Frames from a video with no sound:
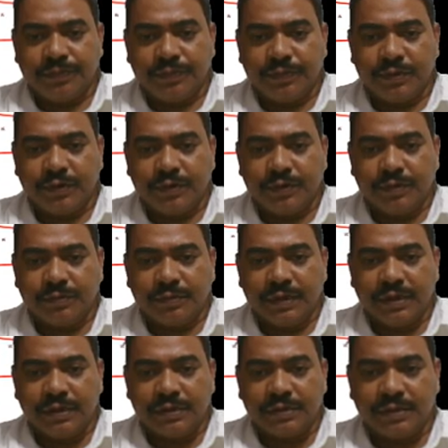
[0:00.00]
4
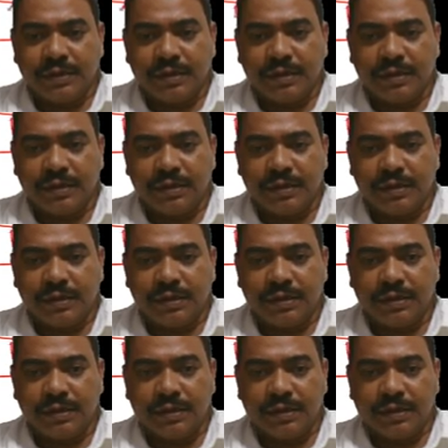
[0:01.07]
minus 3.
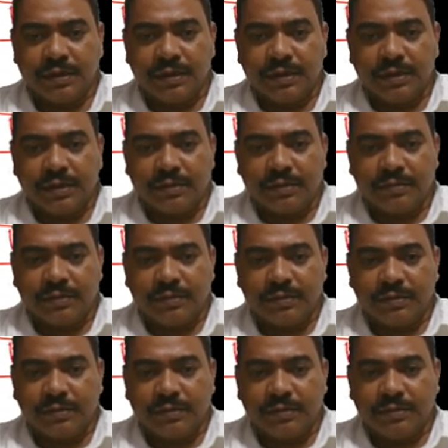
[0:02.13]

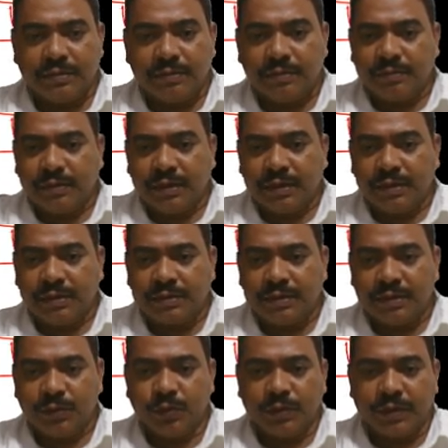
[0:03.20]
4 minus
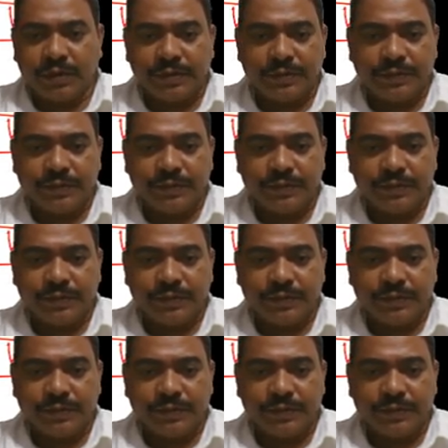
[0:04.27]
3. 1.